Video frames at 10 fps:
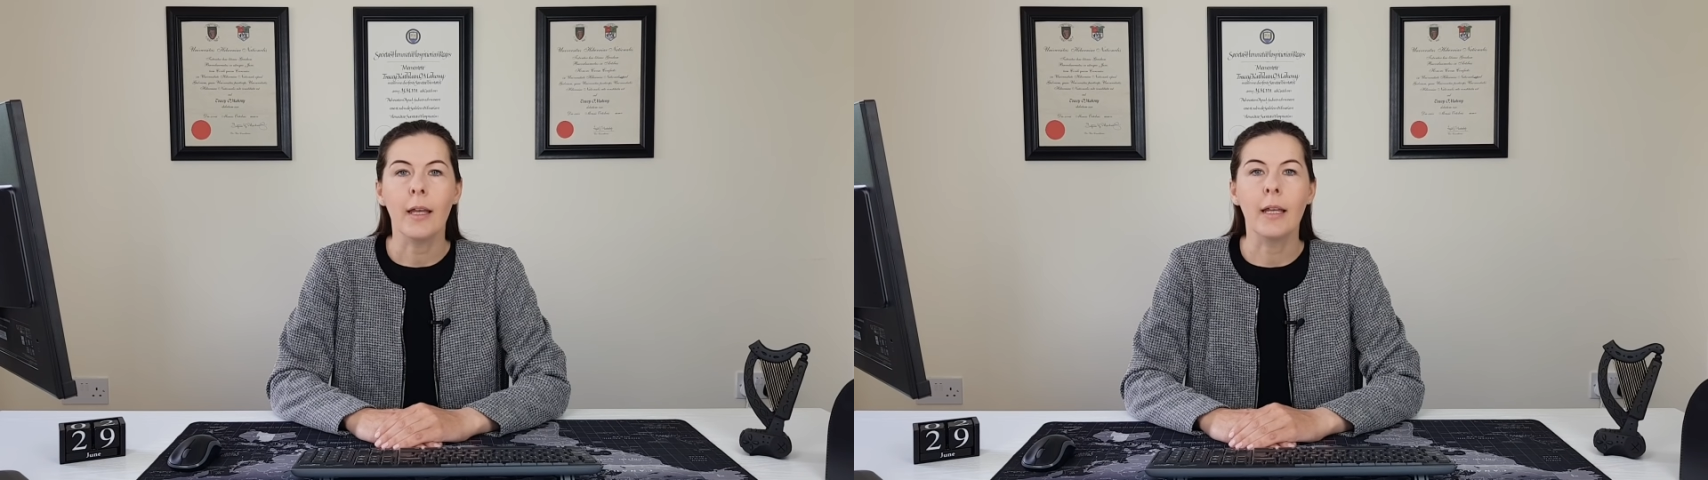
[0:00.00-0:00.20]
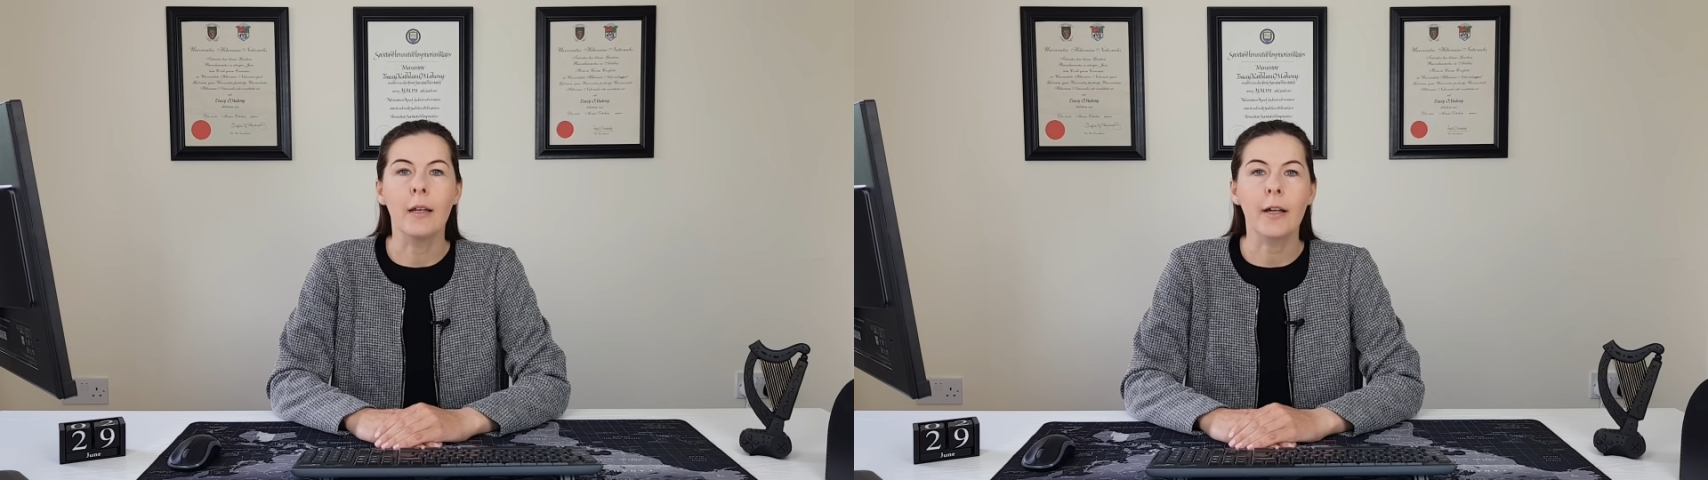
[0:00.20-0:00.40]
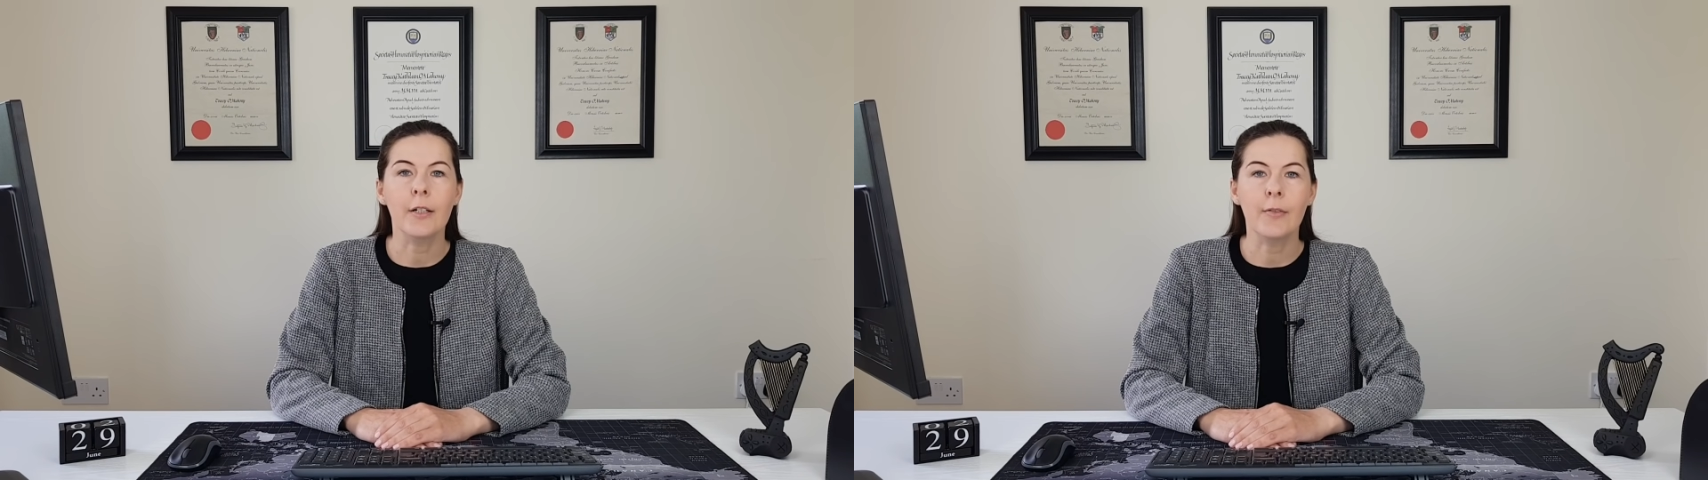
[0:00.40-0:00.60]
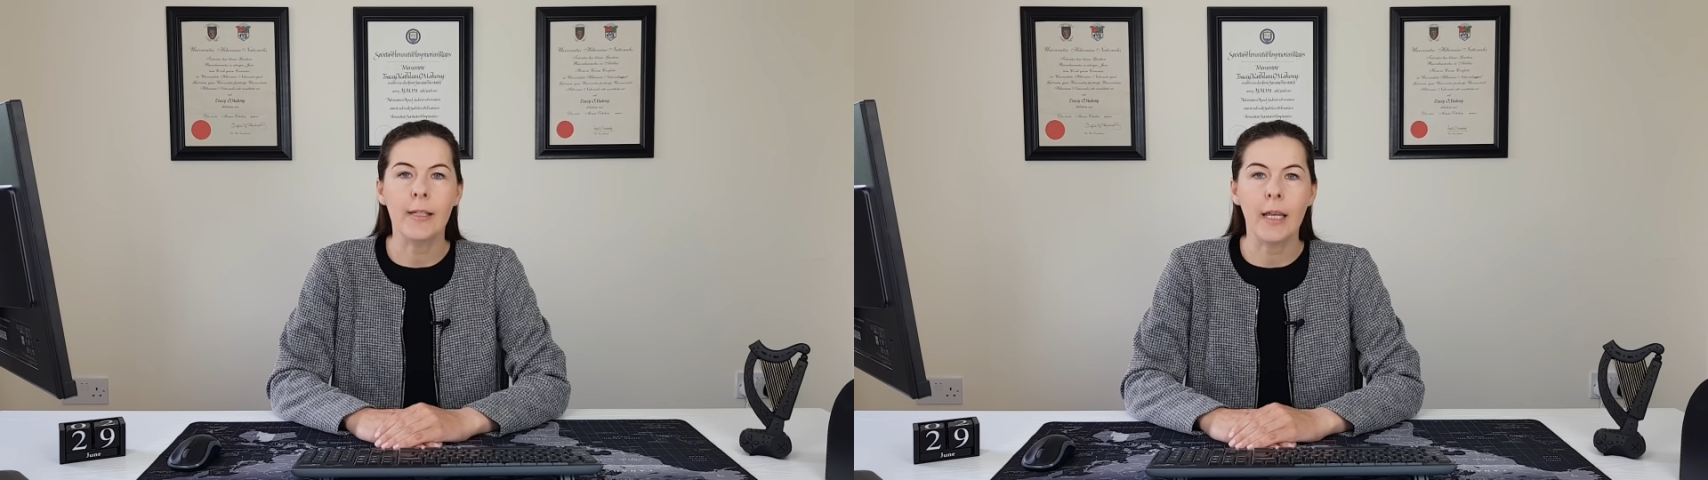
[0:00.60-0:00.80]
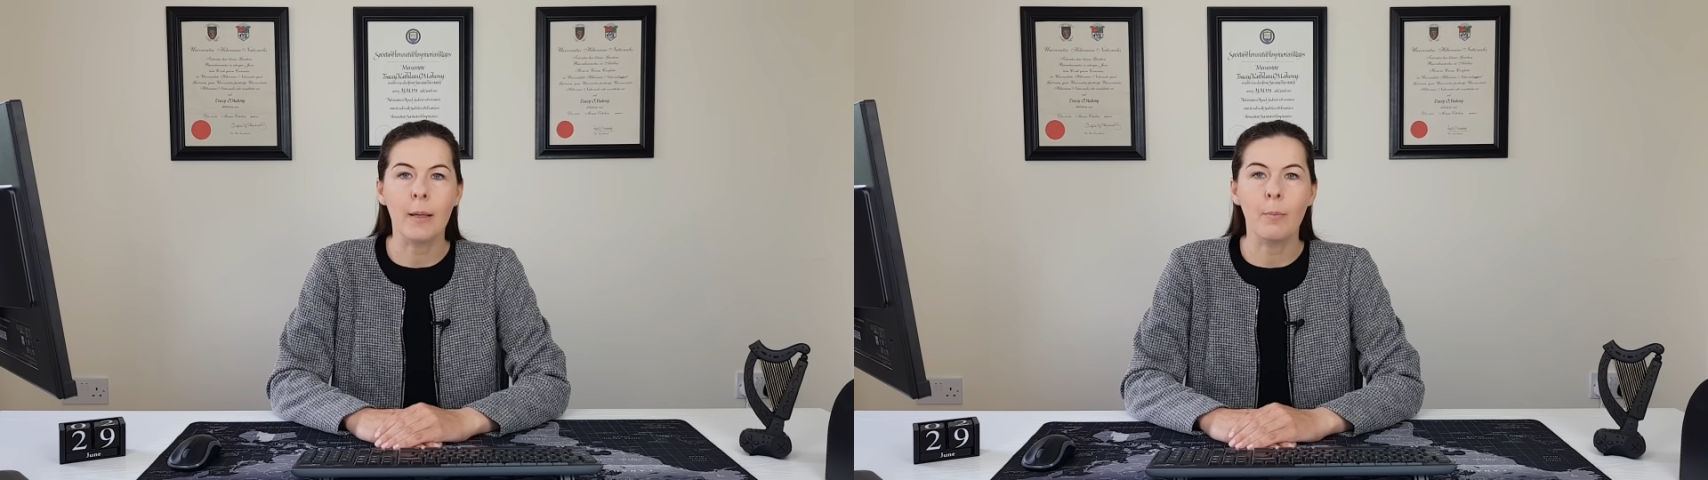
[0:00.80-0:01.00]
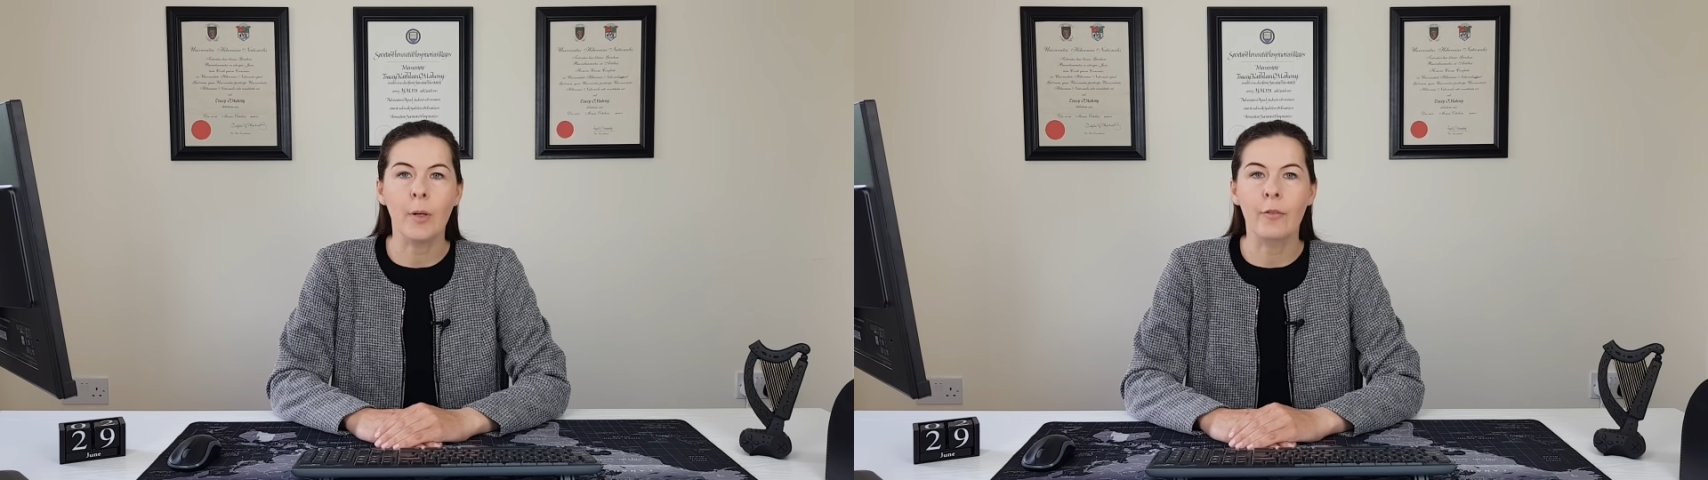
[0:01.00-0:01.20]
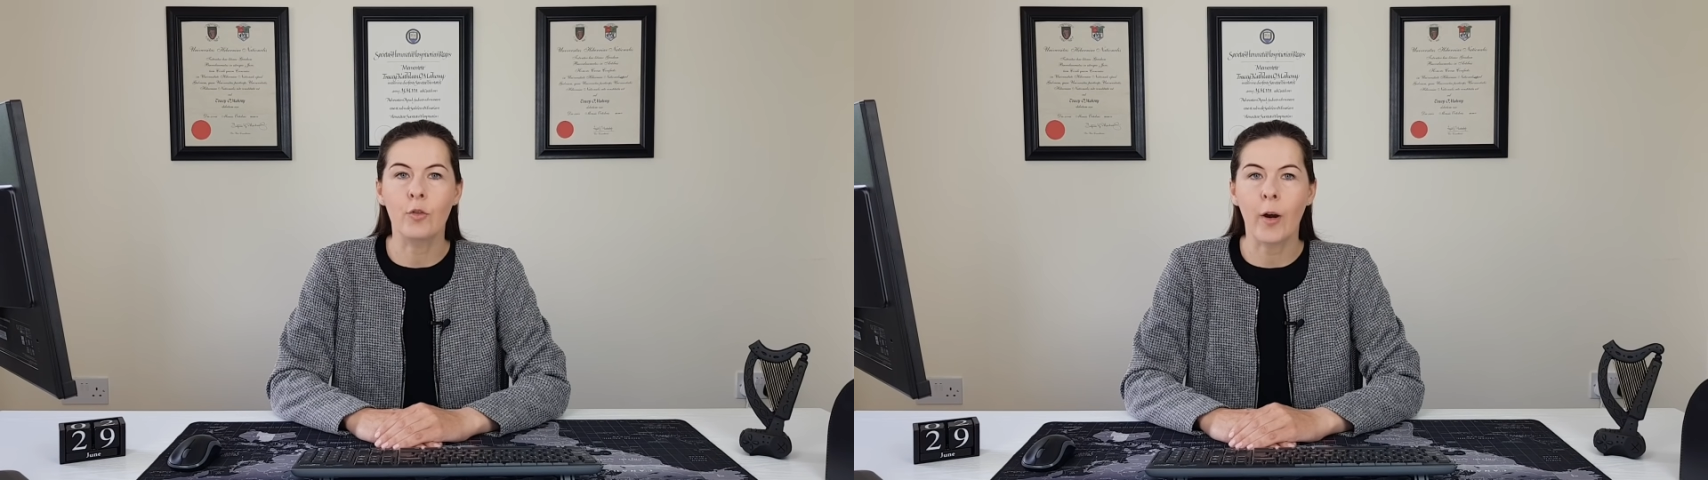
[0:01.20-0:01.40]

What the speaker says: In light of same, we have